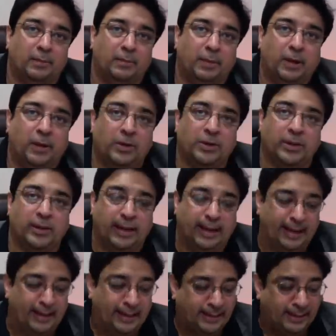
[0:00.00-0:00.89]
Because
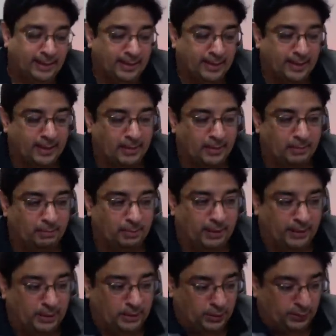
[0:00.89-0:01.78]
on internet,
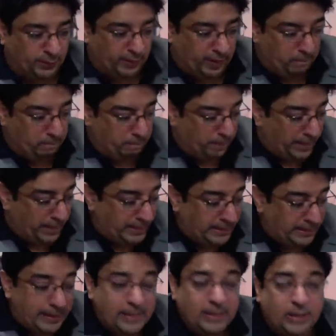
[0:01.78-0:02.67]
because of
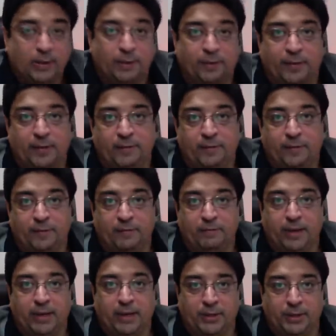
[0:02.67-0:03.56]
abundance of
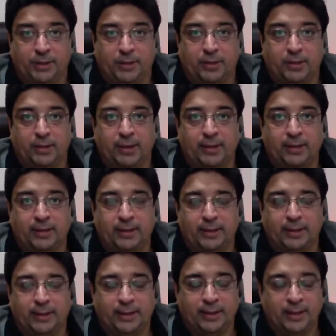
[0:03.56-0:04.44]
information on
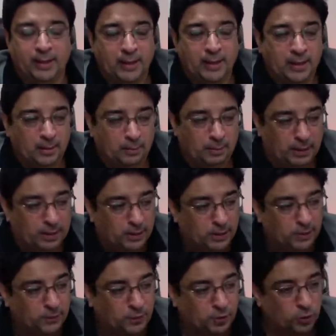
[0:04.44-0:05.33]
internet,
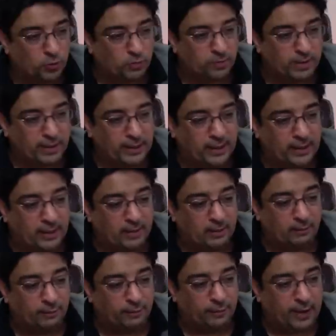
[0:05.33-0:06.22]
because of so
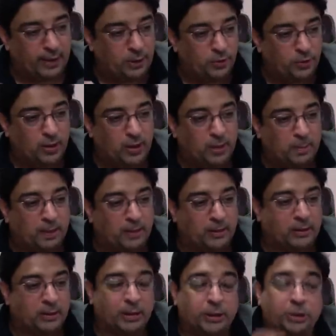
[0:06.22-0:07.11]
many
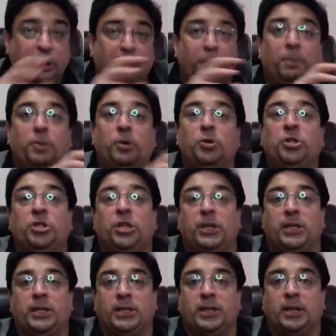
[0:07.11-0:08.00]
valuable
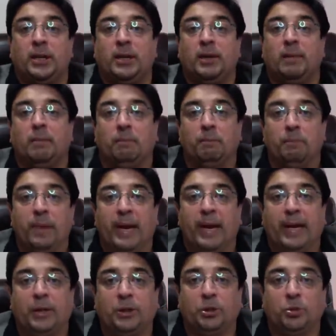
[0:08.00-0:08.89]
contributions
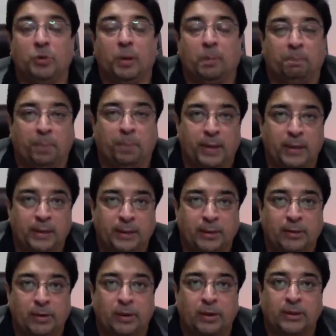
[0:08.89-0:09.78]
made to a
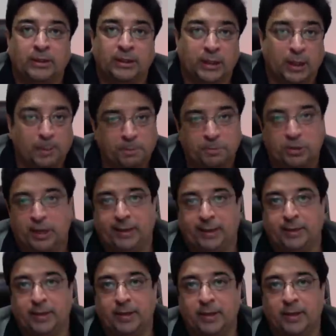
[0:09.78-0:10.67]
particular
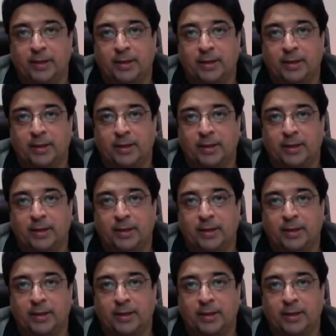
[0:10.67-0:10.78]
subject,